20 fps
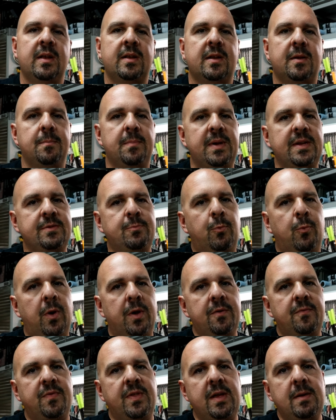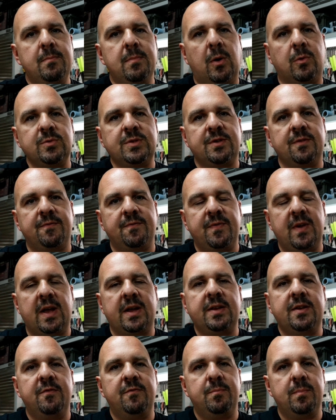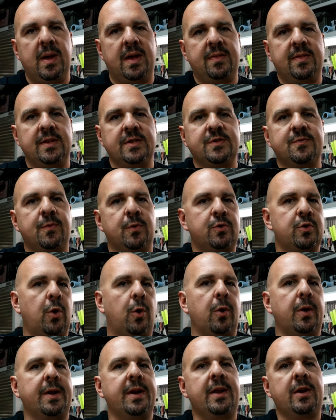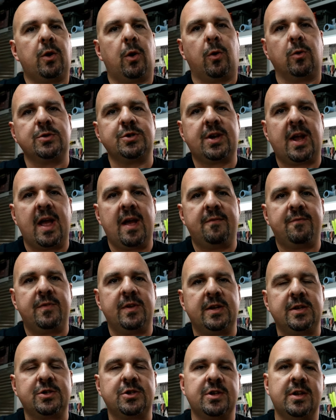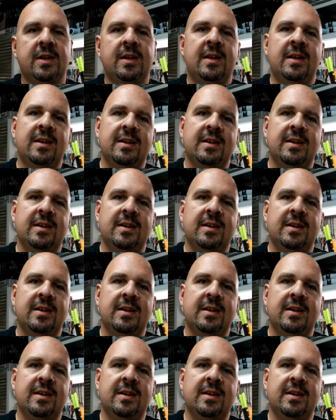could be one of the most effective methods for targeting large catfish,